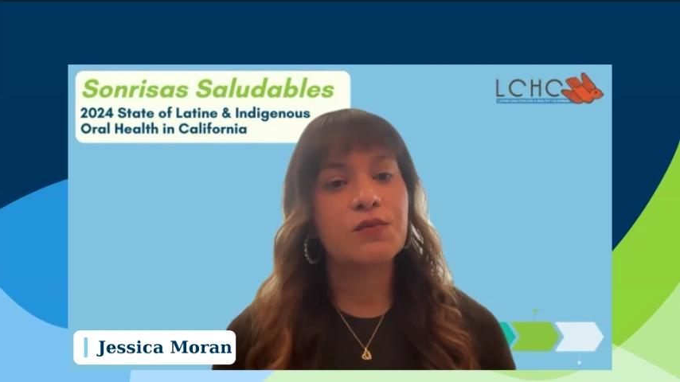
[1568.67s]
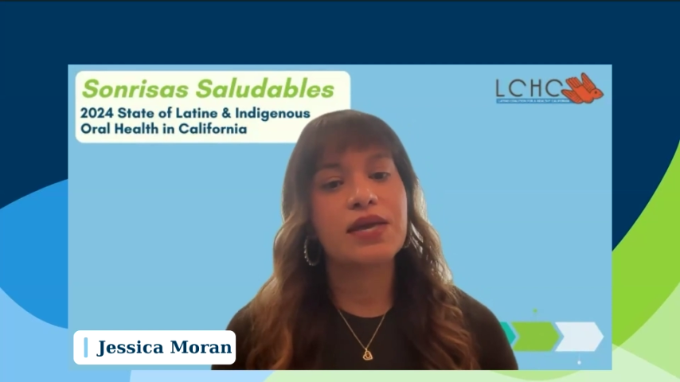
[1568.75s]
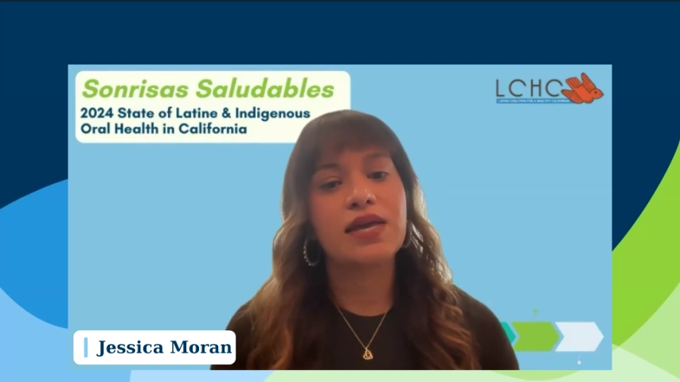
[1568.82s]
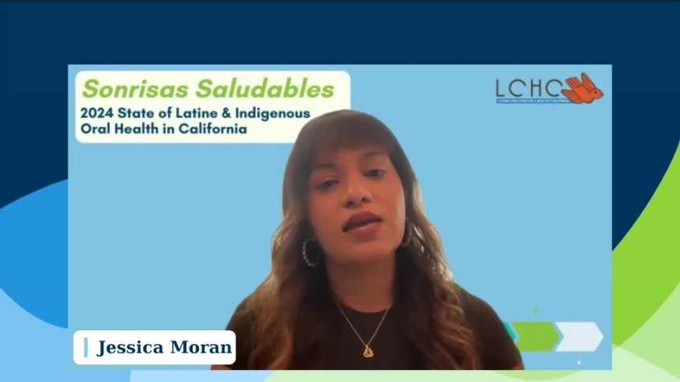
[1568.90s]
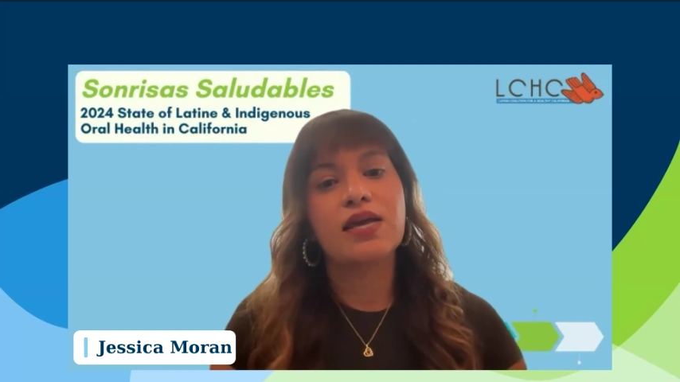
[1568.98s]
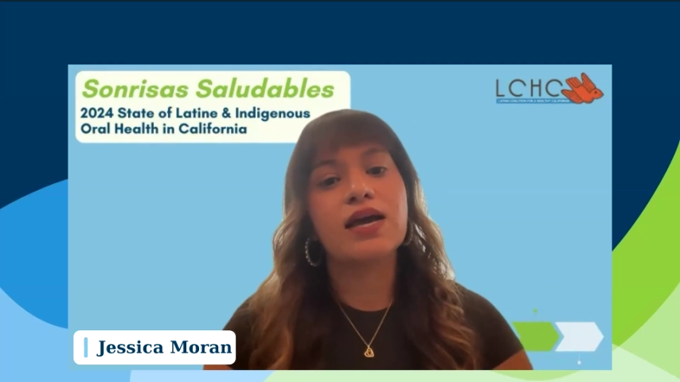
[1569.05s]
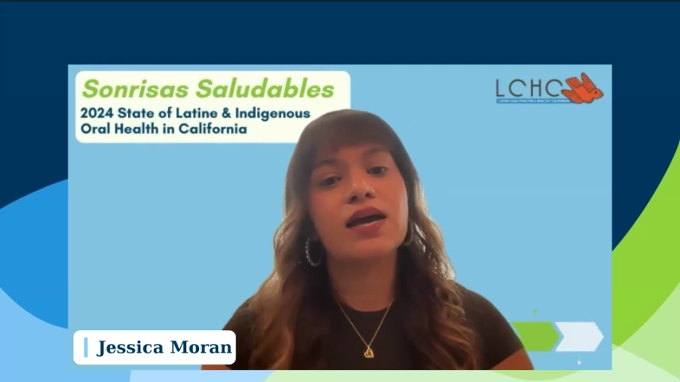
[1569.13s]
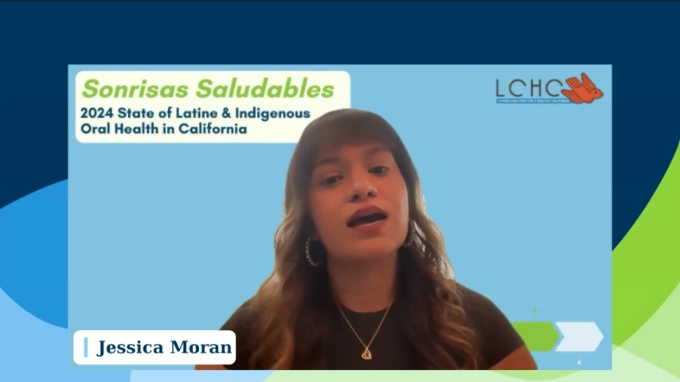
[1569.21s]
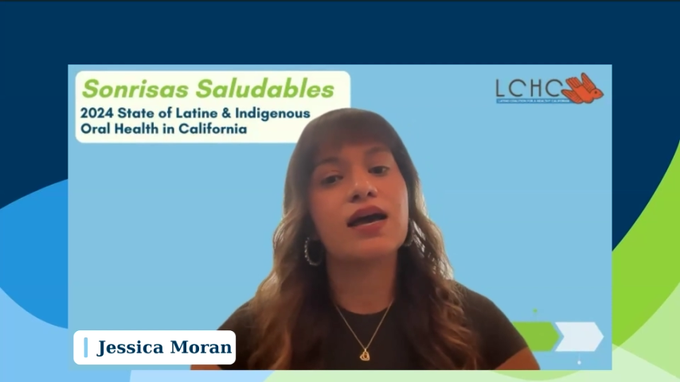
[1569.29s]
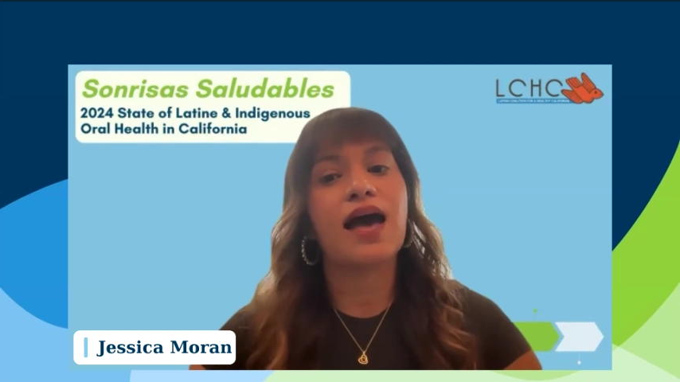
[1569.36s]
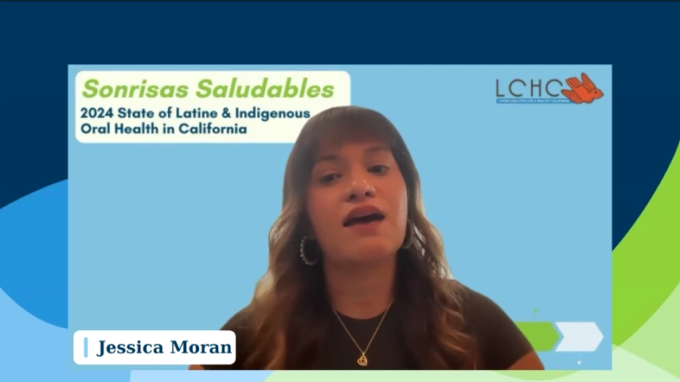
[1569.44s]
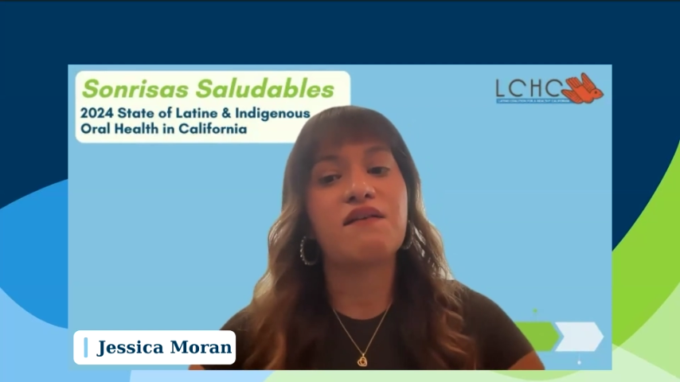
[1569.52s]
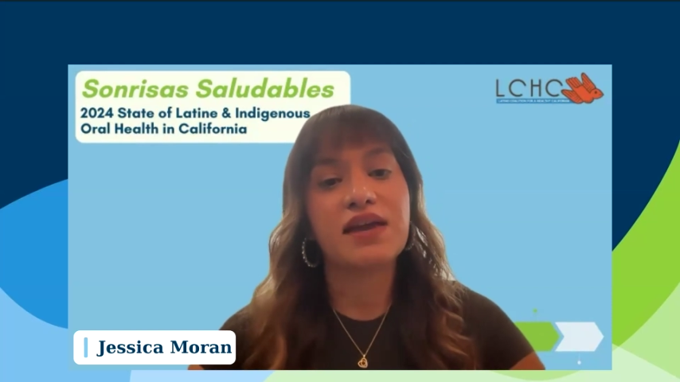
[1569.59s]
we
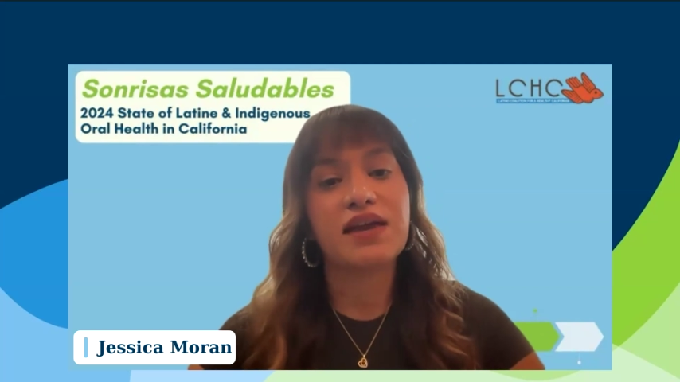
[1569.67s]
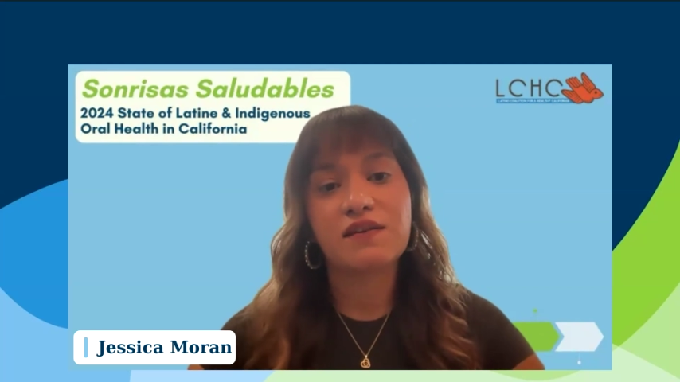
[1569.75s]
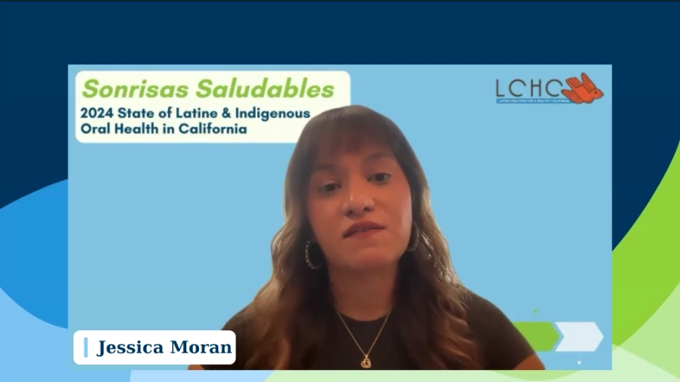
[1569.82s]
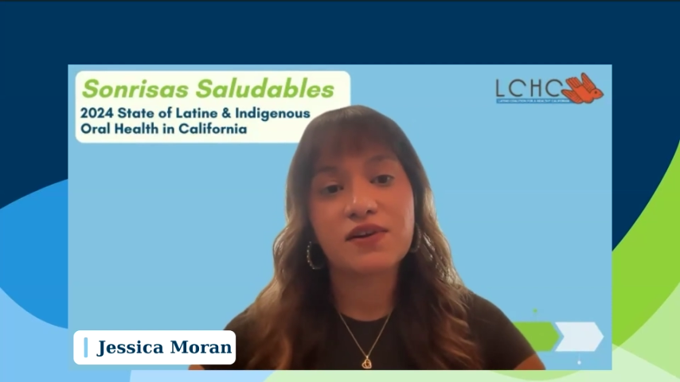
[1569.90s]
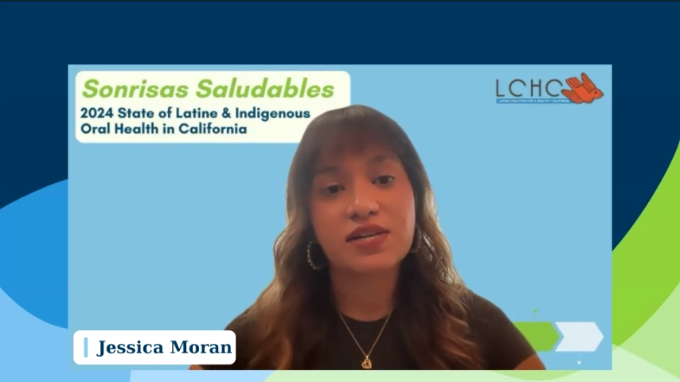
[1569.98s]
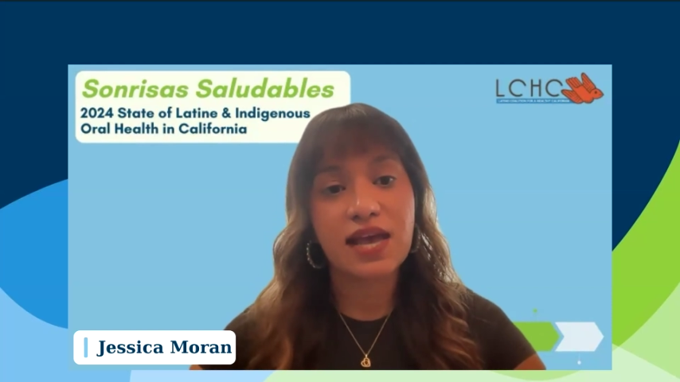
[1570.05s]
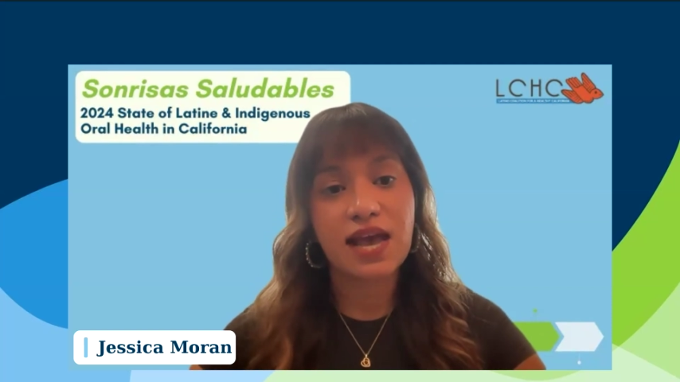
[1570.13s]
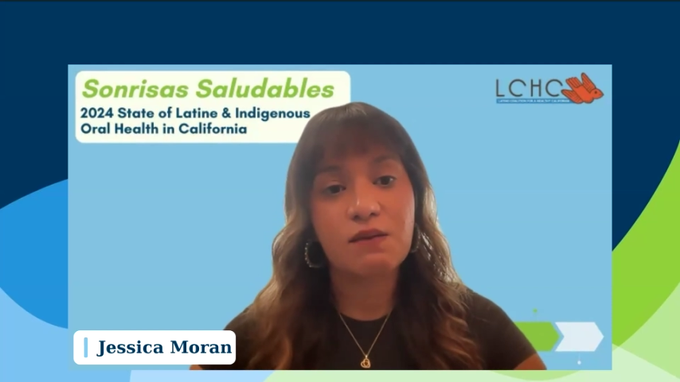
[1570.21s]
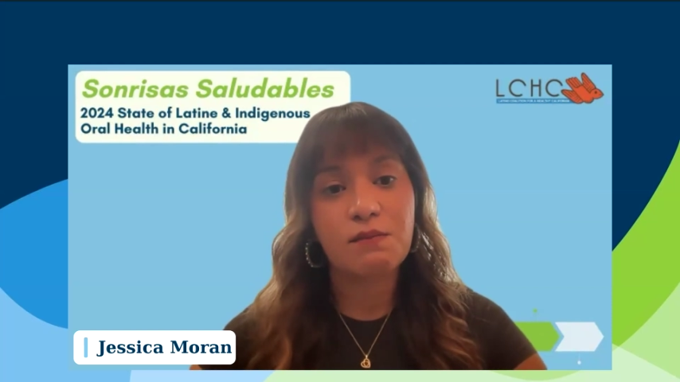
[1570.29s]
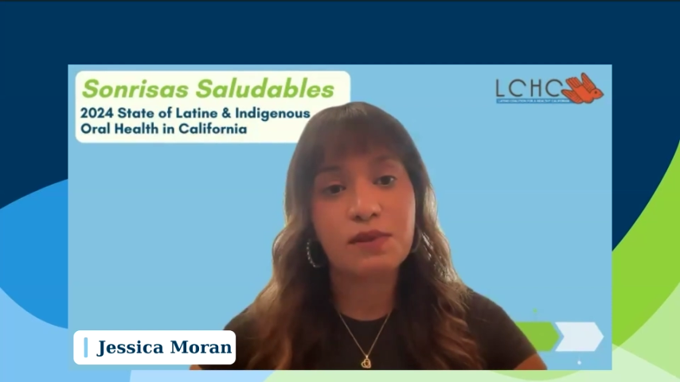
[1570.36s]
advocated for $10